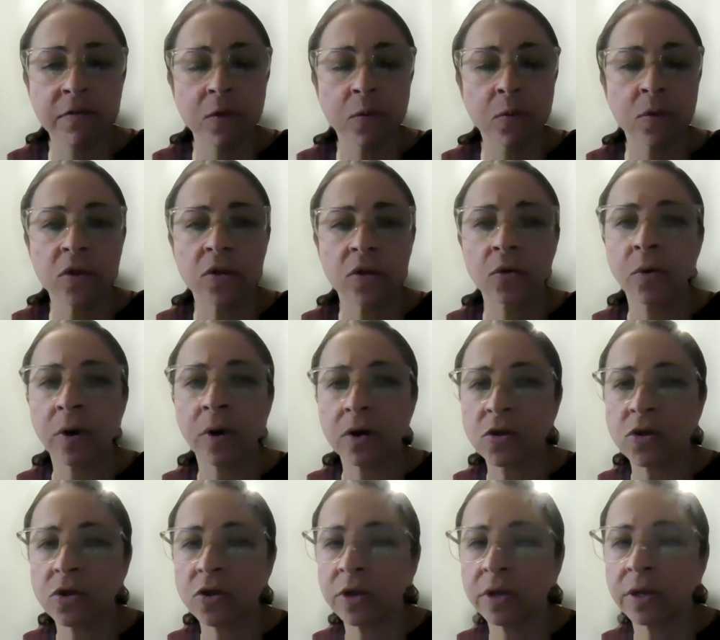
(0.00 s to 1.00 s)
there was a
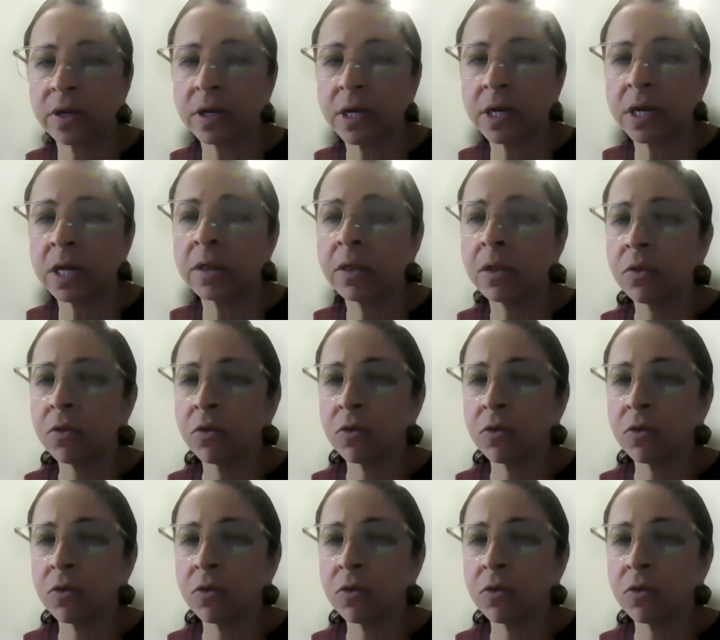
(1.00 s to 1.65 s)
question in the